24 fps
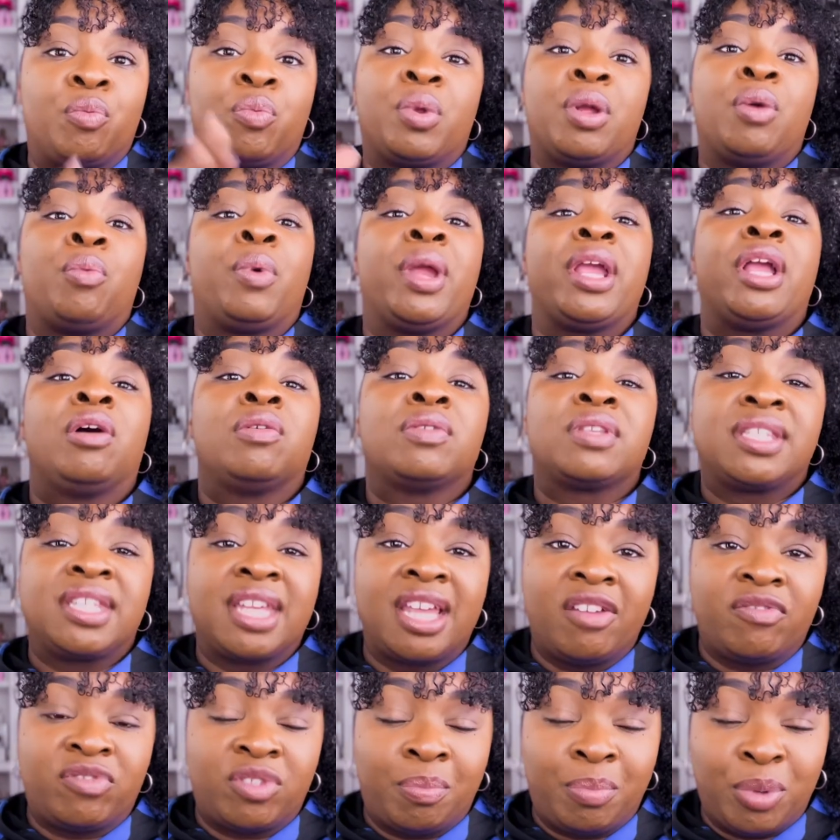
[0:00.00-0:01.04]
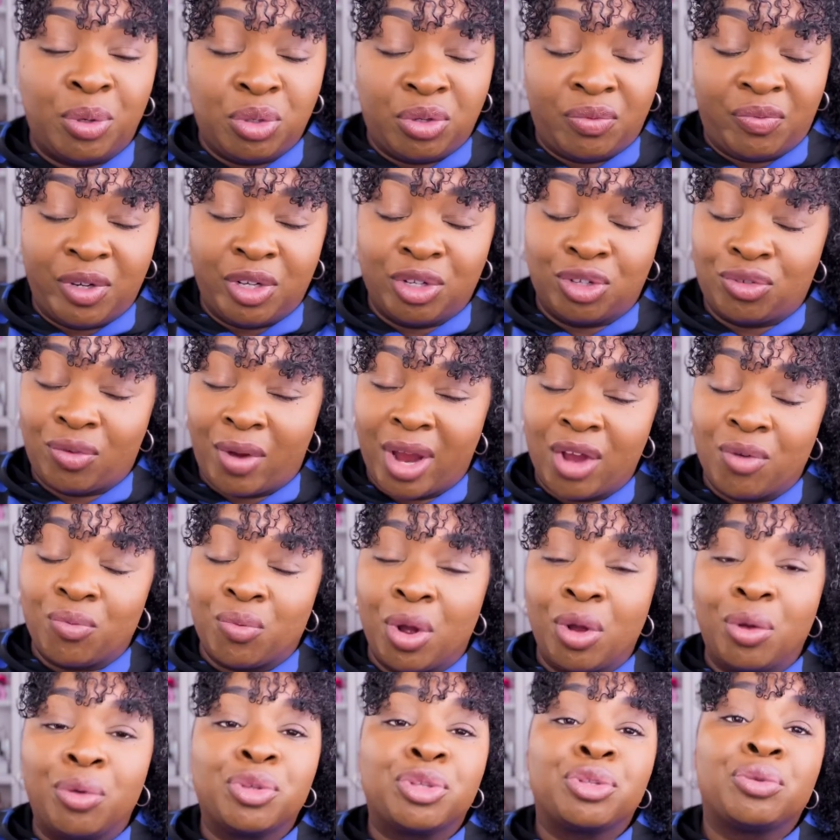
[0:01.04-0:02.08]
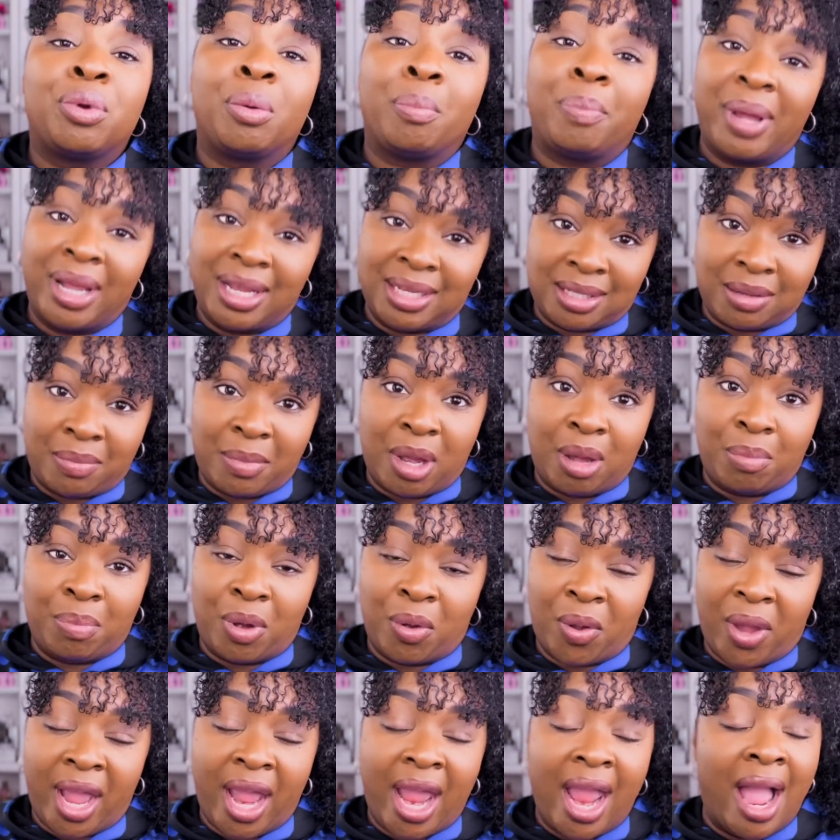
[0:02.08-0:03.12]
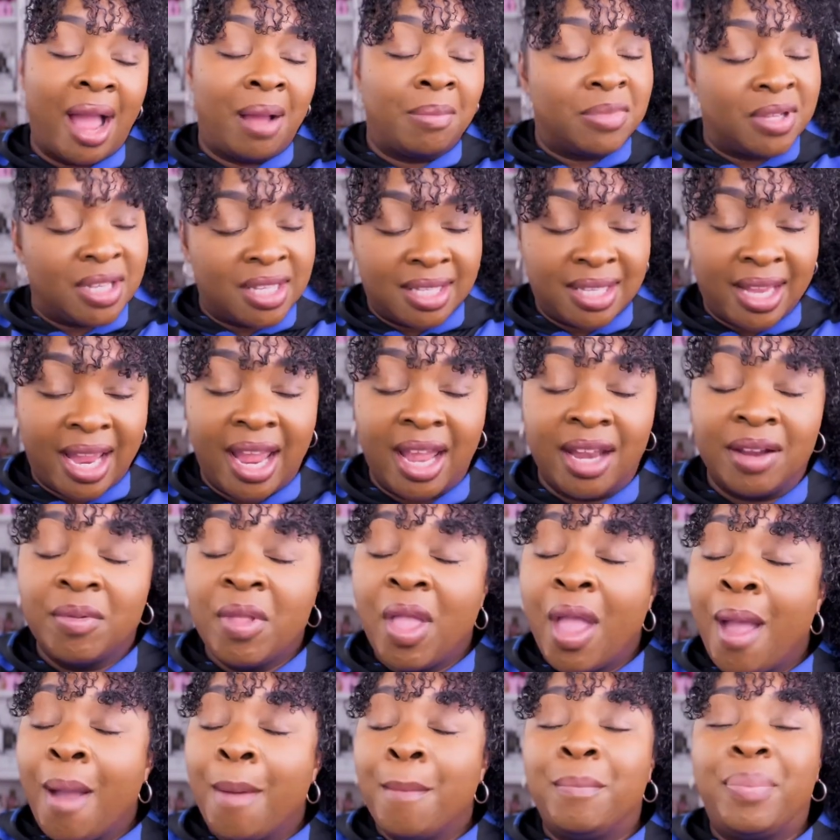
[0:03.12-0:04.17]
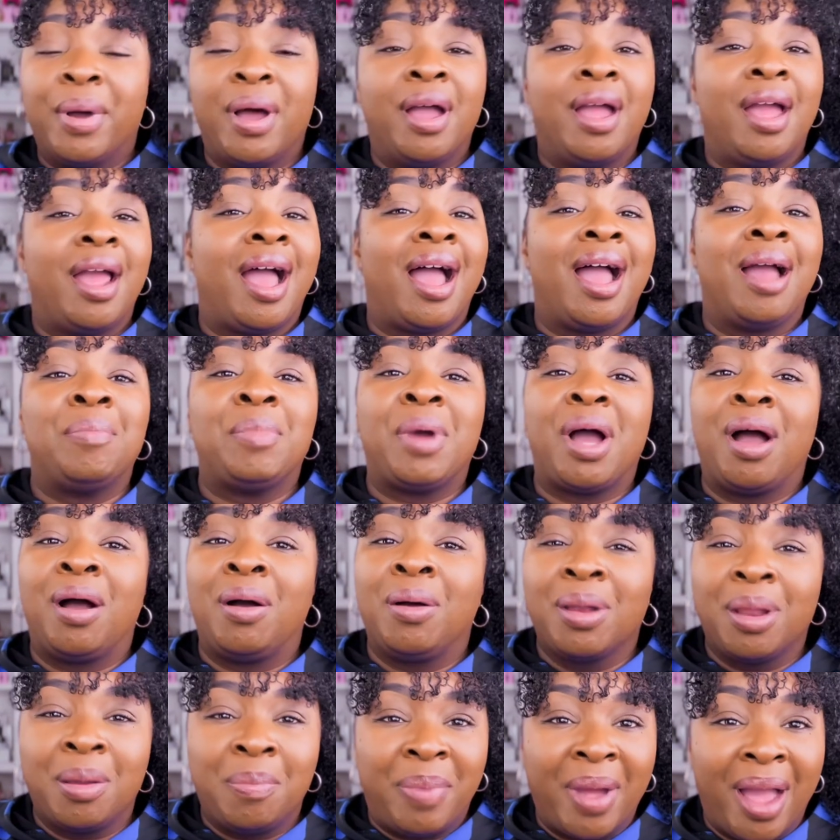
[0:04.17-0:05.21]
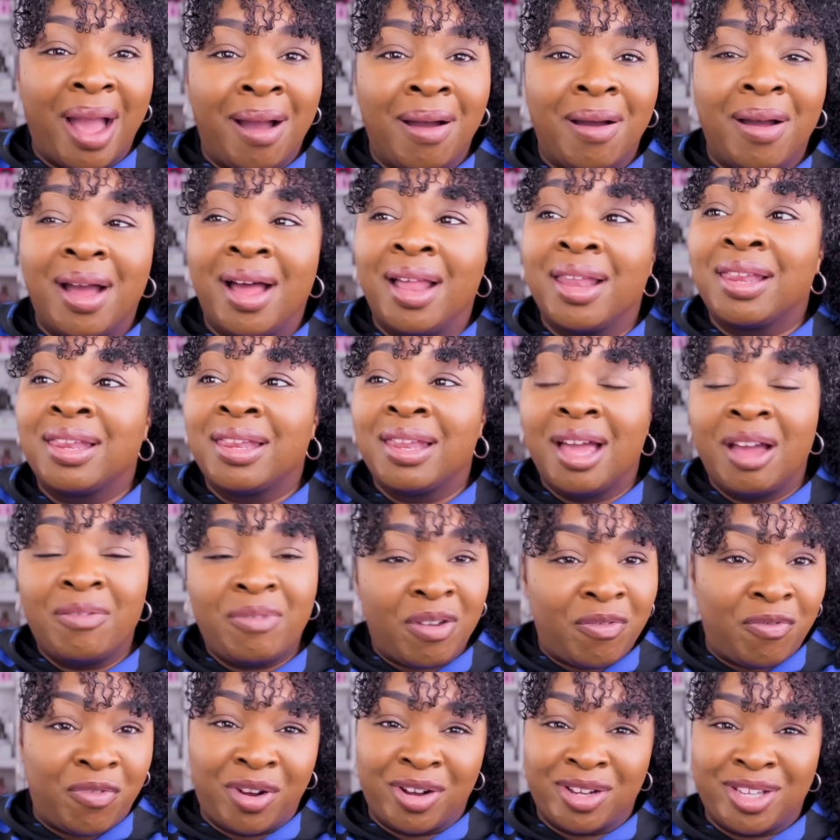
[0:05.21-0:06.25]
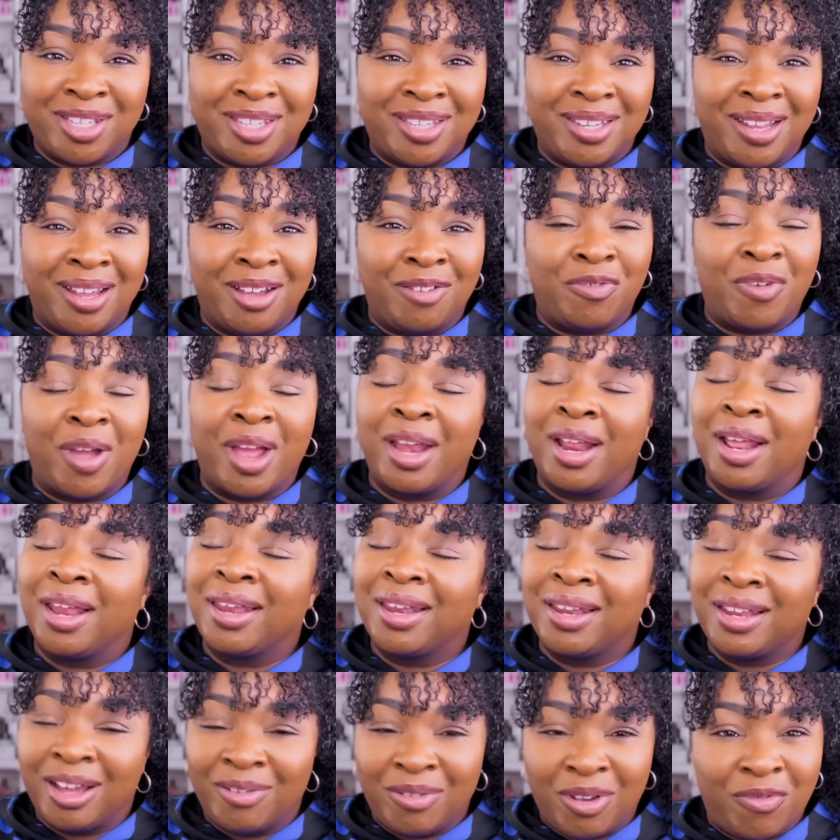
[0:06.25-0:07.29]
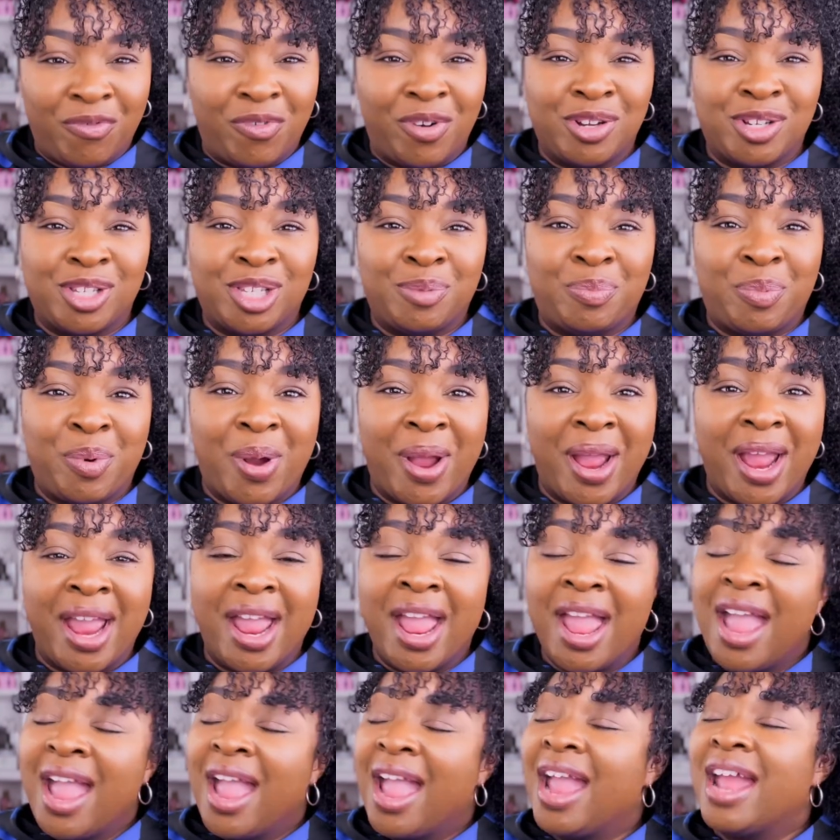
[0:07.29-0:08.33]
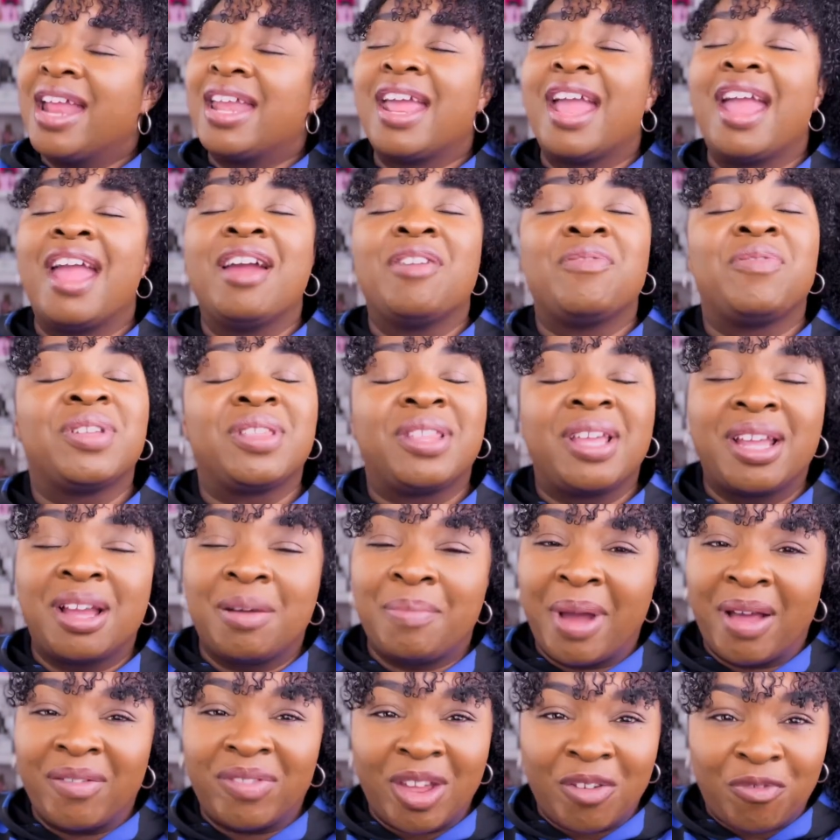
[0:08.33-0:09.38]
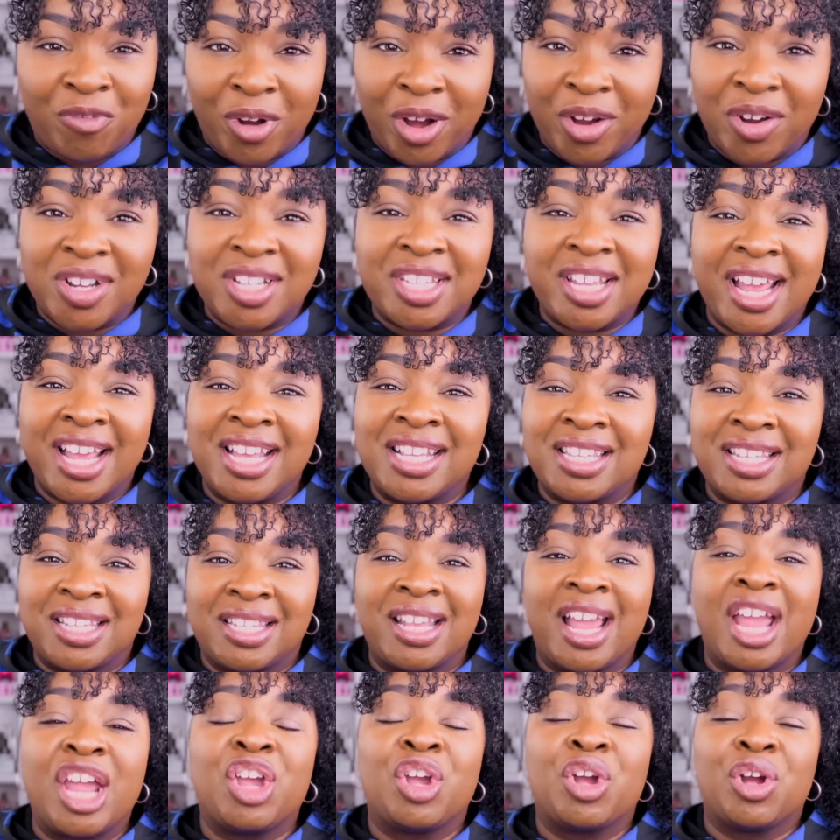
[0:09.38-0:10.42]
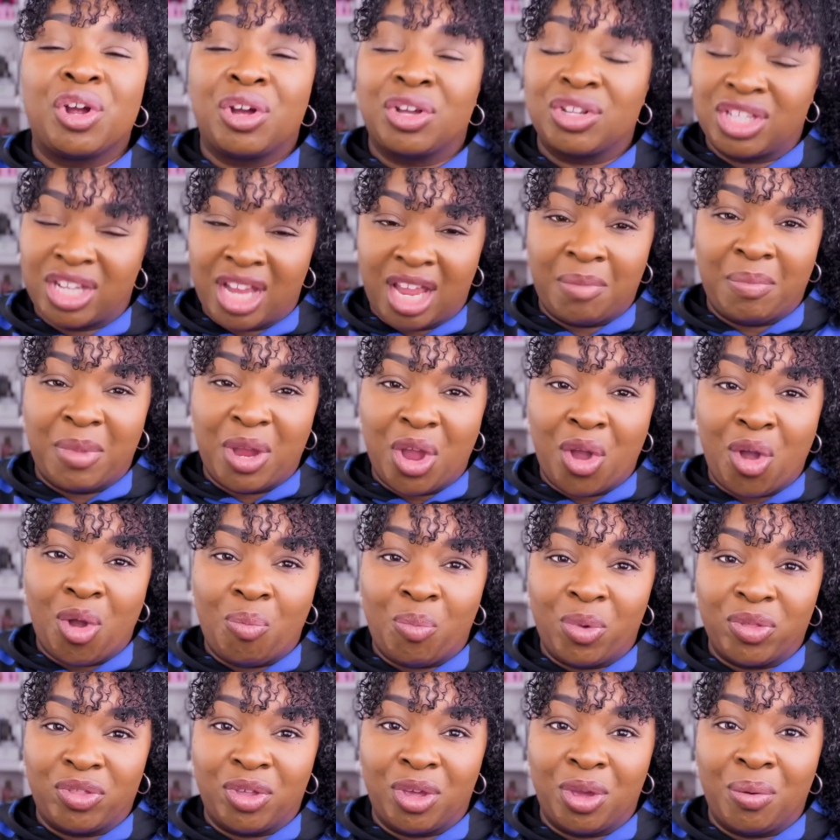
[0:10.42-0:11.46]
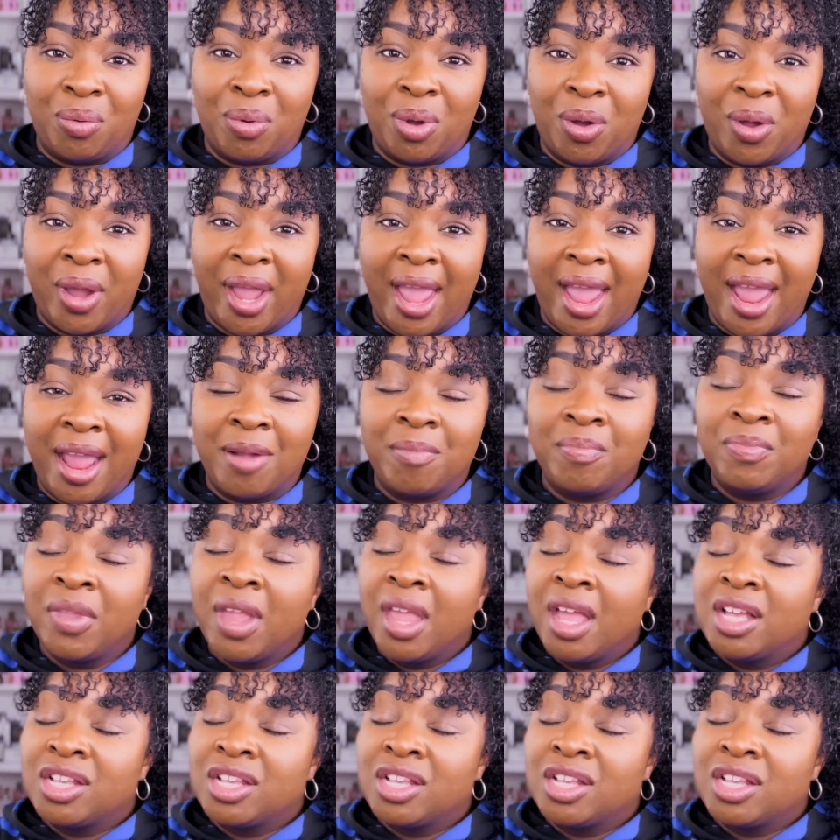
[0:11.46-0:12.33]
We gonna see if the Bougieville train rolls through and picks them up, okay? I'm just saying. But I'm all about, I love it first sniff, and I love it first spray, and everything about that fragrance has to say, girl, take me home with you, okay?